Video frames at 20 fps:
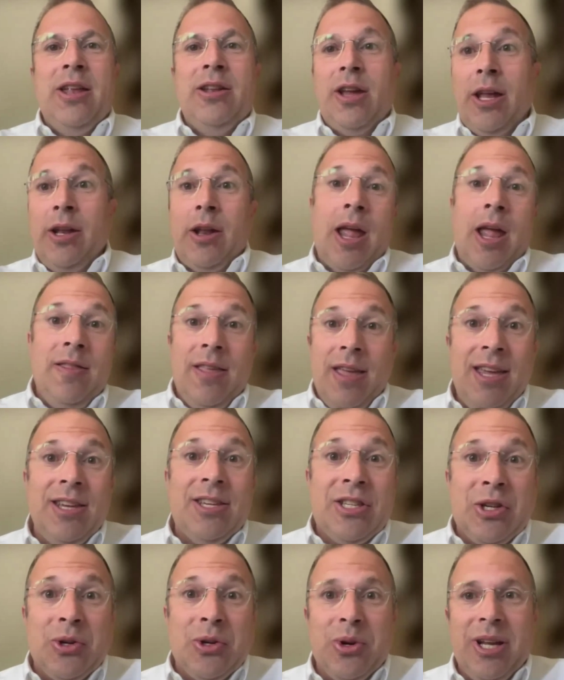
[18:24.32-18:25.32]
and the
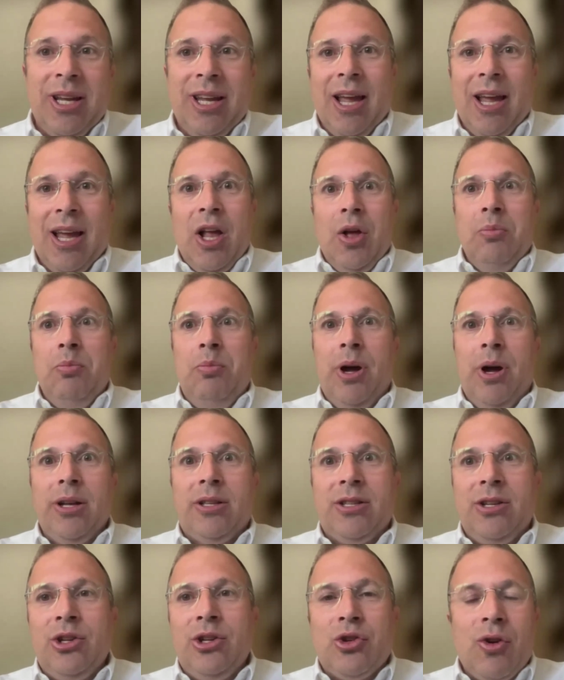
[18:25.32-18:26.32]
history,
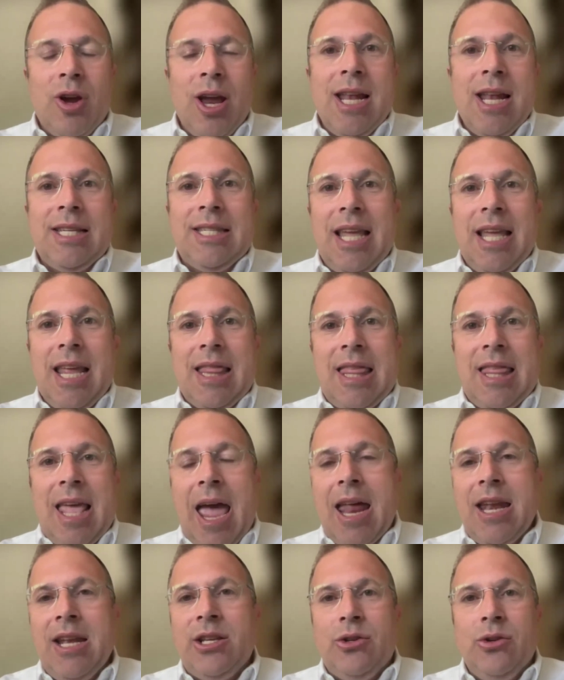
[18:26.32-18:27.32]
but to translate
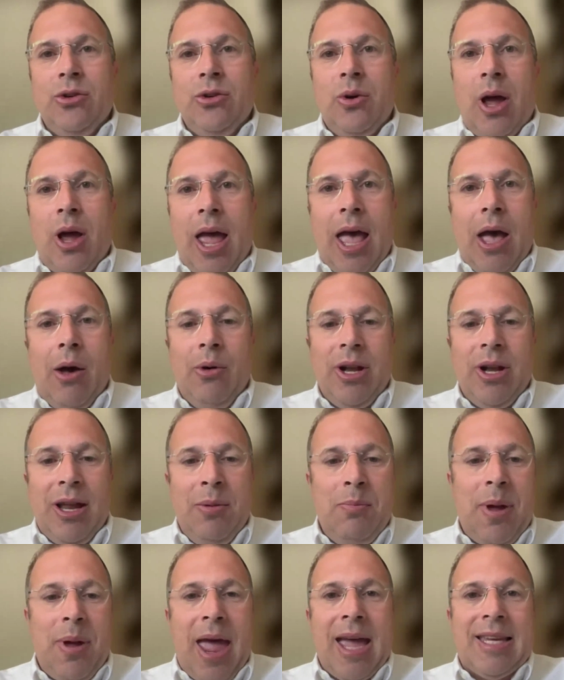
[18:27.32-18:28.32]
that into how it
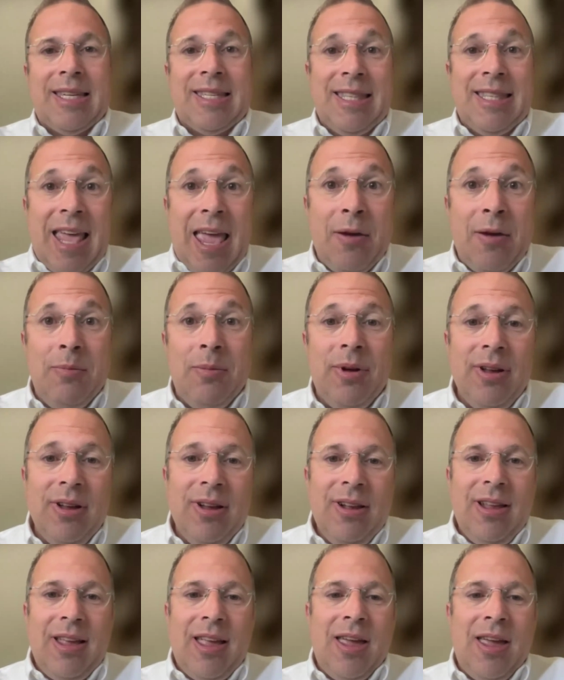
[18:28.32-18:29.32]
impacts them
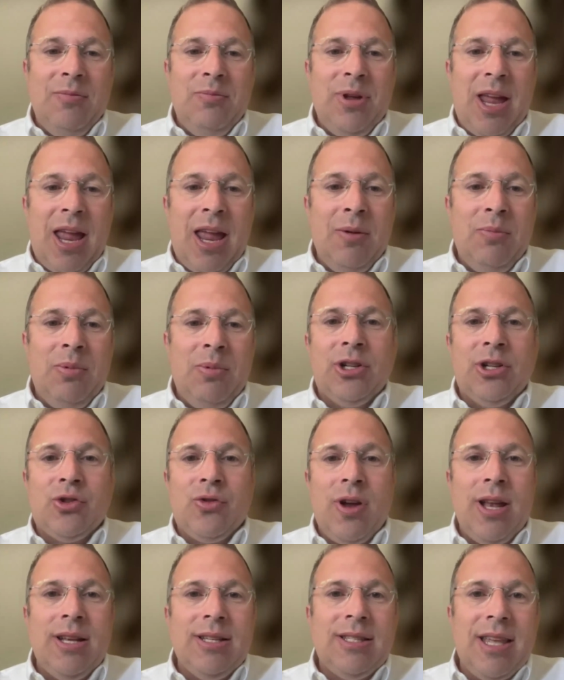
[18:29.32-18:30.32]
and be able to
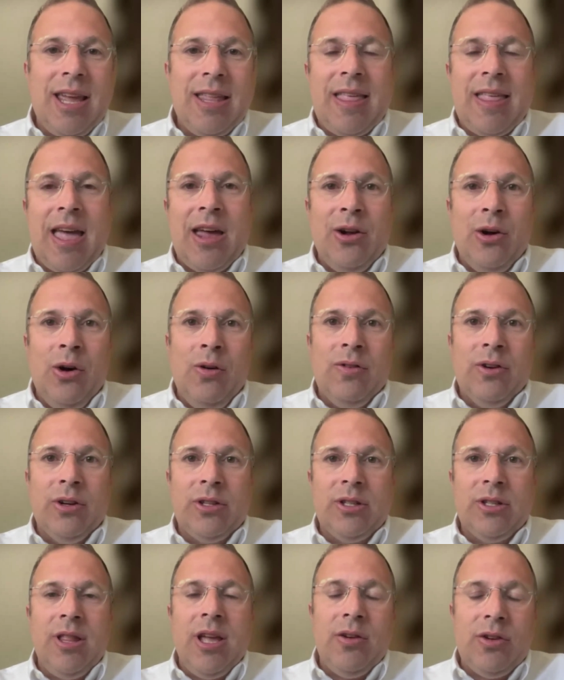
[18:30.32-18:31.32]
translate that
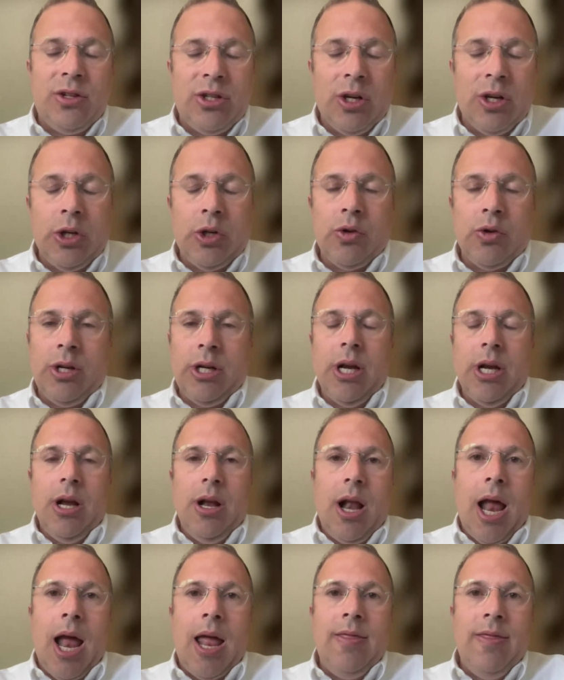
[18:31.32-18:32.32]
over to their children
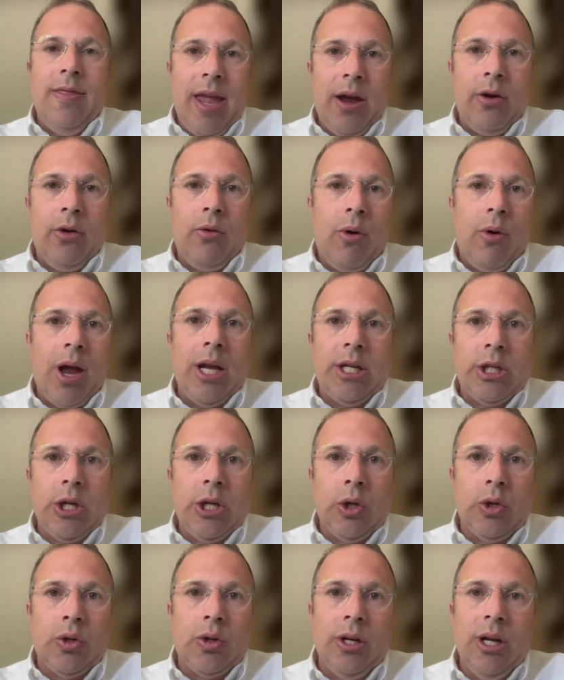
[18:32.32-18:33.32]
and their
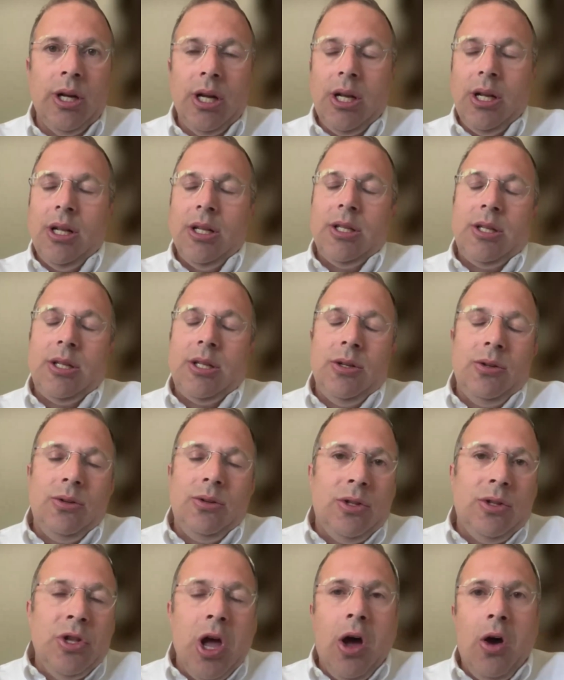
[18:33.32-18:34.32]
grandchildren,
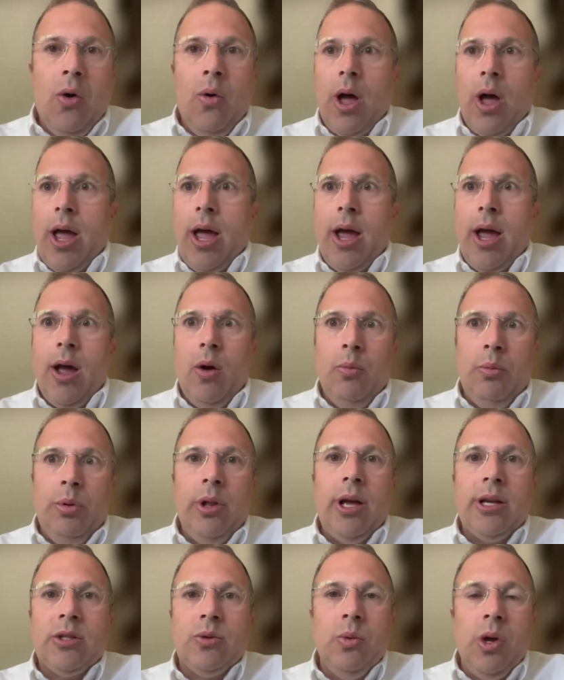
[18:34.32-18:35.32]
to know how
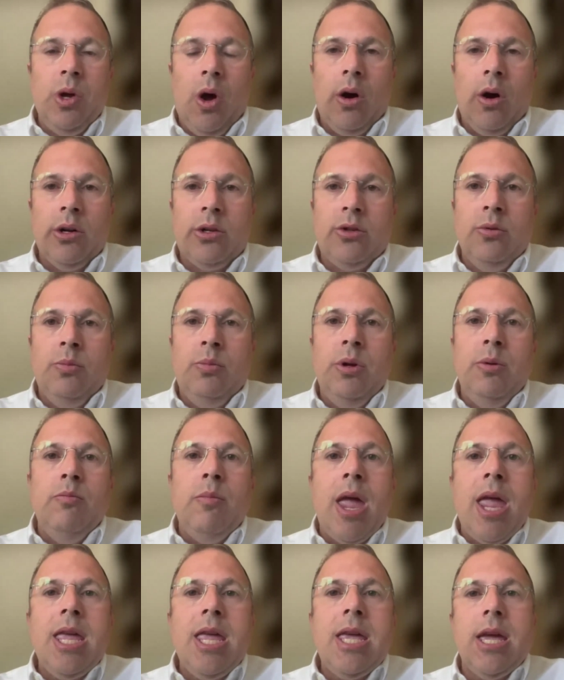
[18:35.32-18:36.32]
blessed we are to be
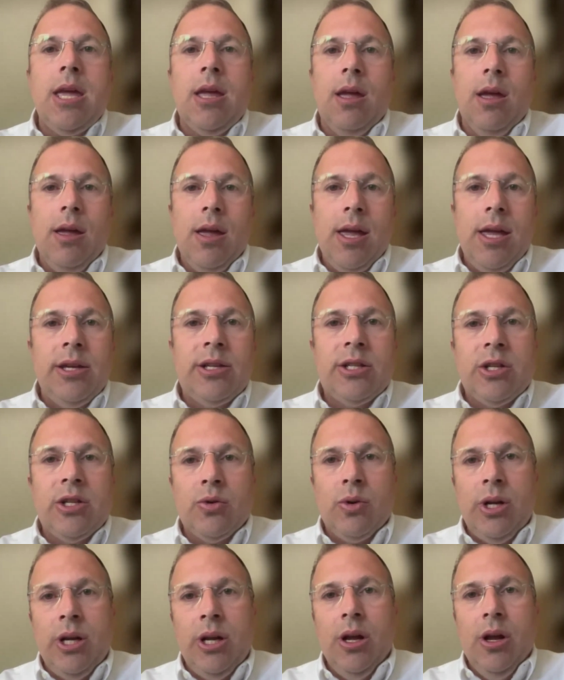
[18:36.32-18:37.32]
making
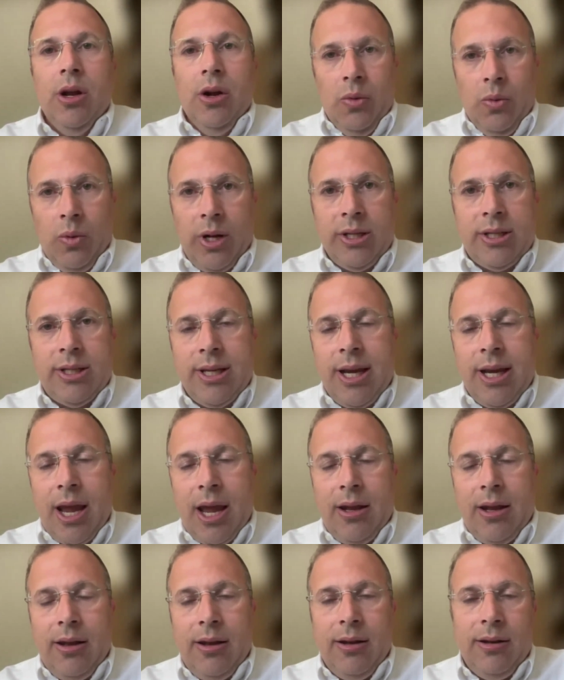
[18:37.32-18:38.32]
history once
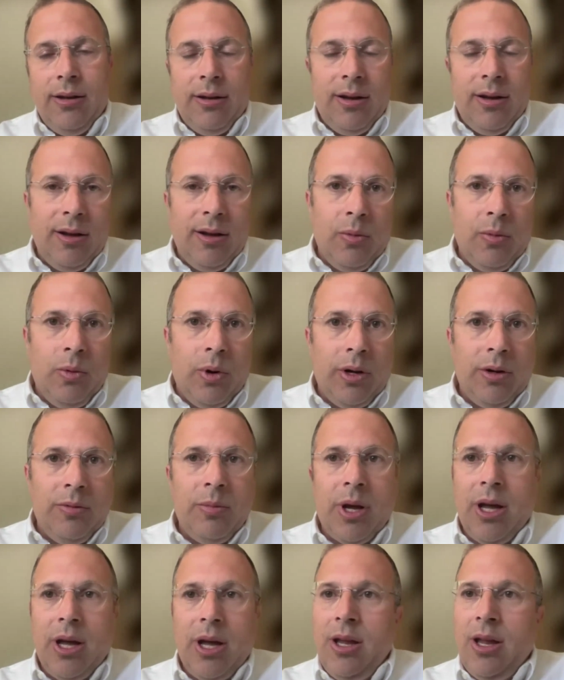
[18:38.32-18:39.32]
again. And one
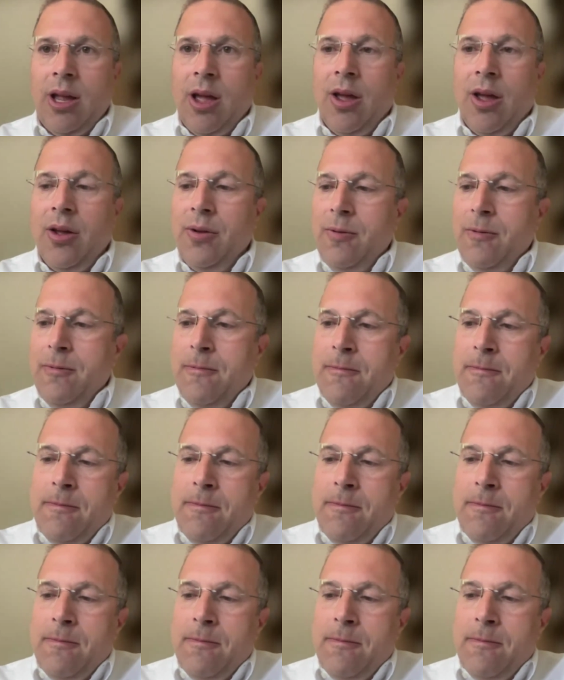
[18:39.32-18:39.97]
of my